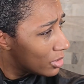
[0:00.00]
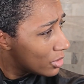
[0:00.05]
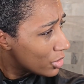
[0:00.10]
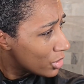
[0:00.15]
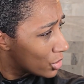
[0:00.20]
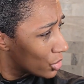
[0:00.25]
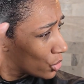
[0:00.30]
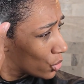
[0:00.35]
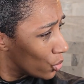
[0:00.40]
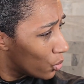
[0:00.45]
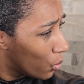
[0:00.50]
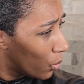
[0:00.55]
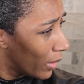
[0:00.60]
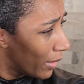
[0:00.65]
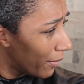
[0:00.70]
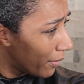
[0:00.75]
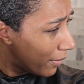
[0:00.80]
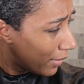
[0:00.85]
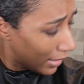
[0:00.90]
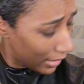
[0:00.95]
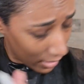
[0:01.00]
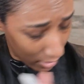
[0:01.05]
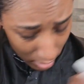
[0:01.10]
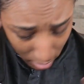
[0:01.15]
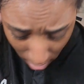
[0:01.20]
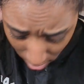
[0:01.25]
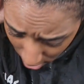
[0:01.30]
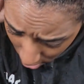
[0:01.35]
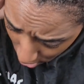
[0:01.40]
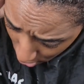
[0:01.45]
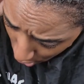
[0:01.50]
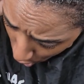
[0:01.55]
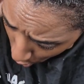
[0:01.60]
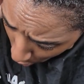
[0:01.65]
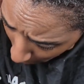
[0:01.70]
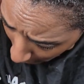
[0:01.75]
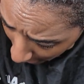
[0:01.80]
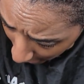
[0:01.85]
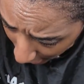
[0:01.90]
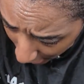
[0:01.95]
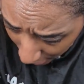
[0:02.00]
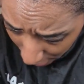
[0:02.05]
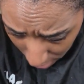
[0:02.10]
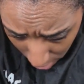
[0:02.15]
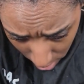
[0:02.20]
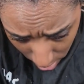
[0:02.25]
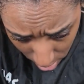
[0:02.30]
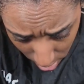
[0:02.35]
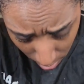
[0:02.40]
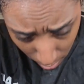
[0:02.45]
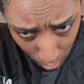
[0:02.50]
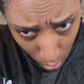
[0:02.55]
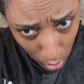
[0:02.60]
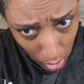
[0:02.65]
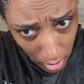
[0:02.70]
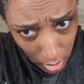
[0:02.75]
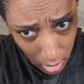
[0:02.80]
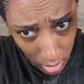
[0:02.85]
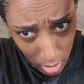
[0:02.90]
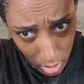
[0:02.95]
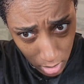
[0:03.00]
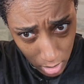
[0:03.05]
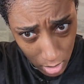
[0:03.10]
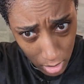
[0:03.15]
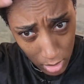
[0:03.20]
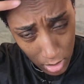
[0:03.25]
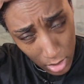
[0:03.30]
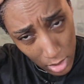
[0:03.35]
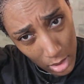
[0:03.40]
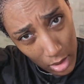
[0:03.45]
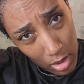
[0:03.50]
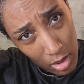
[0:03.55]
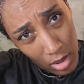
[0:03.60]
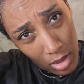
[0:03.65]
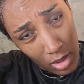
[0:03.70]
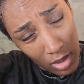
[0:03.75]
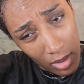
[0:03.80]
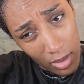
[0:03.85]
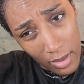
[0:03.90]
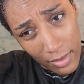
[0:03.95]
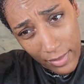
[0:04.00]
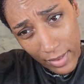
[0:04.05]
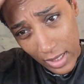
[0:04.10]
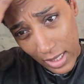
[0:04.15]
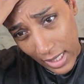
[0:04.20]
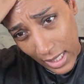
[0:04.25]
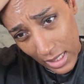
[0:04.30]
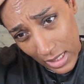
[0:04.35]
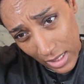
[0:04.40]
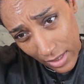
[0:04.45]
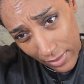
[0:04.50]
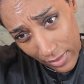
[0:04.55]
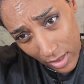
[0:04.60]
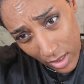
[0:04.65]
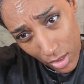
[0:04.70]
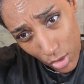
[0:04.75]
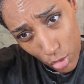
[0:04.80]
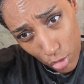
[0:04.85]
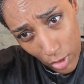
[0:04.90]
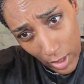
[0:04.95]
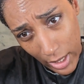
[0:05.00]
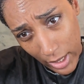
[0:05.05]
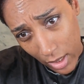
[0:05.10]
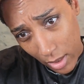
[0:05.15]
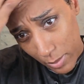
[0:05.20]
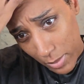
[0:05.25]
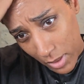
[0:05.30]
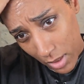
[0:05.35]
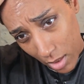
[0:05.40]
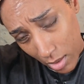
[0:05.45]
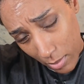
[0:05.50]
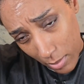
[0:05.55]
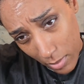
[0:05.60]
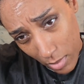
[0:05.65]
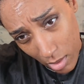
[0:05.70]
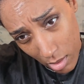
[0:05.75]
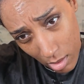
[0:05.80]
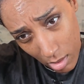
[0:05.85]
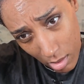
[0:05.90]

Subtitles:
just to wet that, soak my hair some more. I feel like it definitely dried up some.